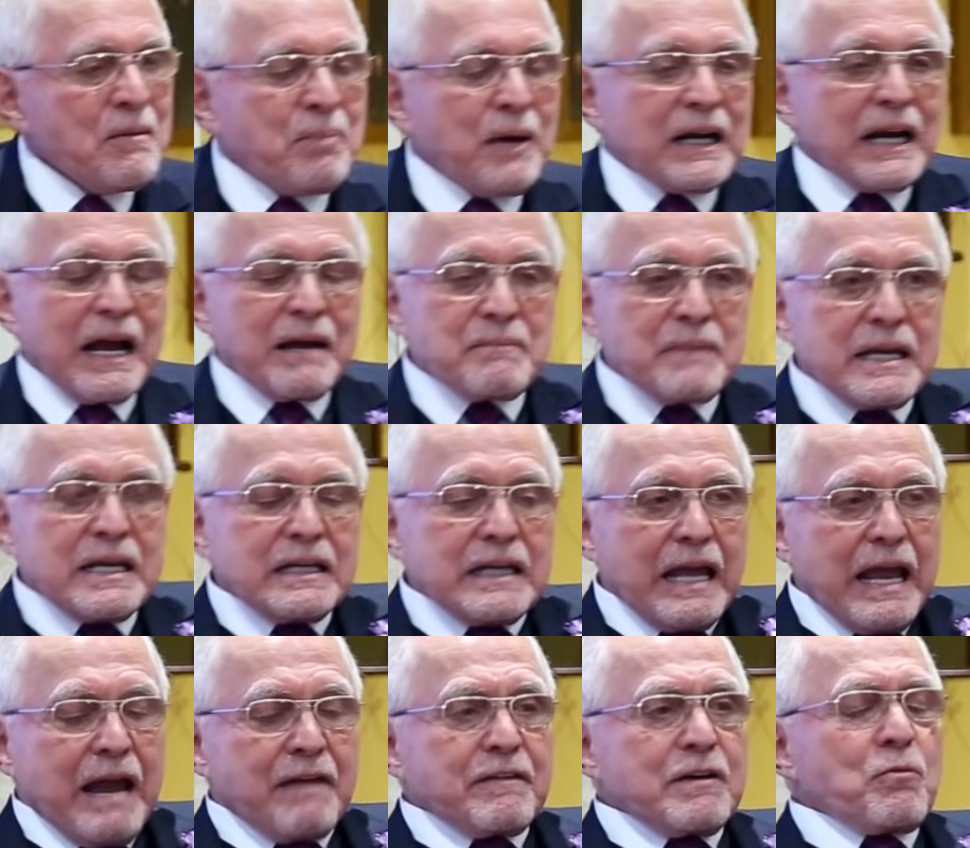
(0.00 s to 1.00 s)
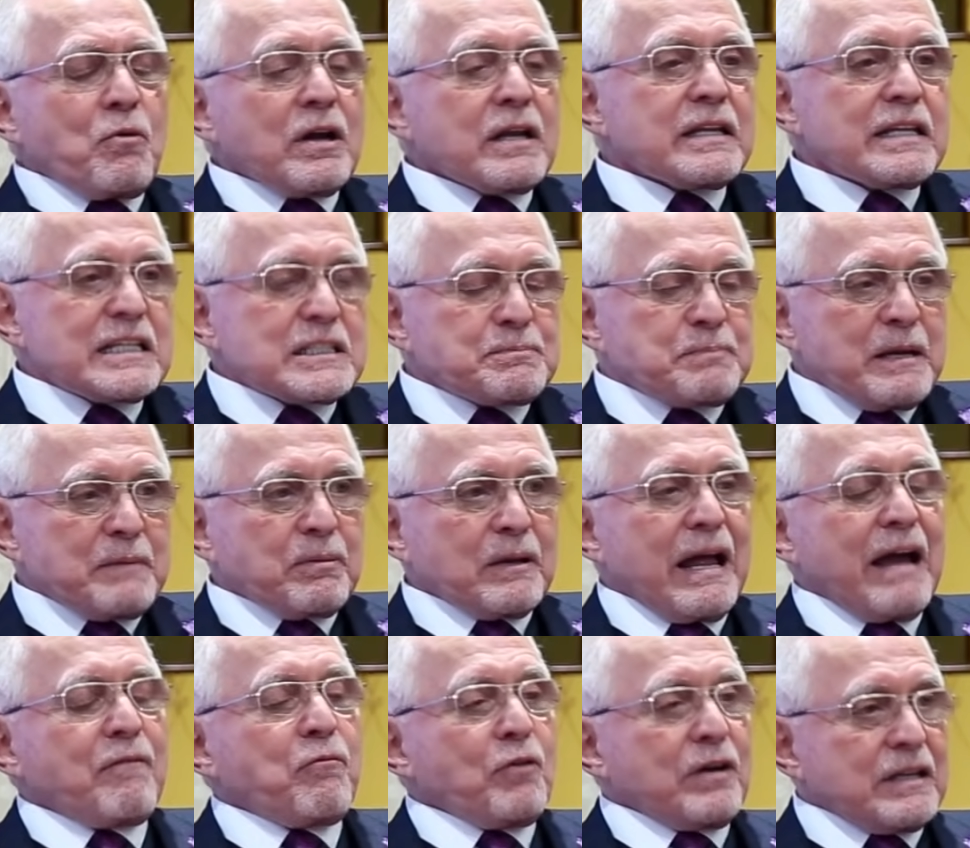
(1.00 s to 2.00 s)
But I mean, every one of these people
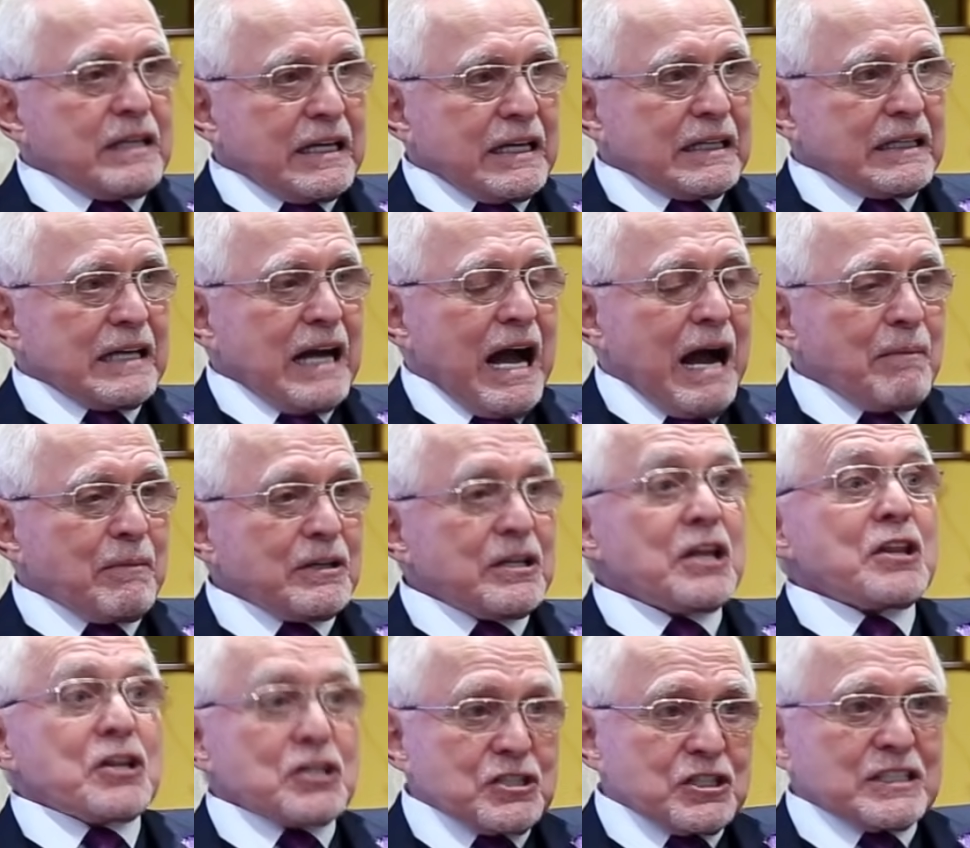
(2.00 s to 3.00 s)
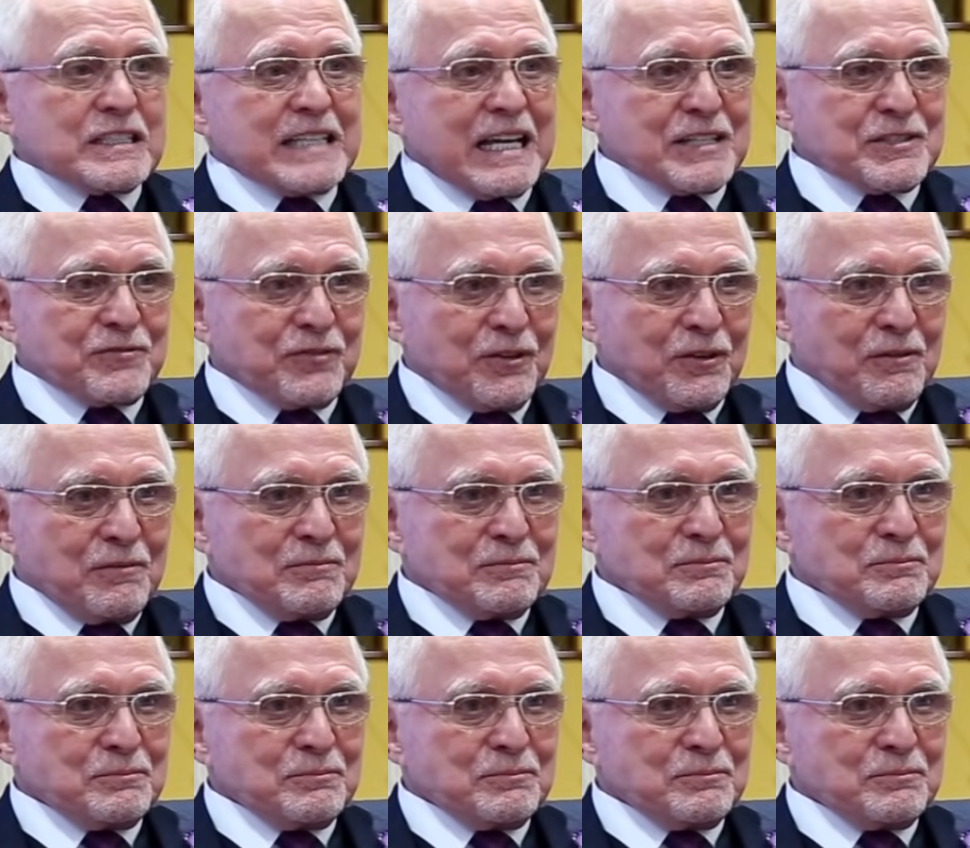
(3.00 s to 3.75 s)
have one thing in common: they're successful.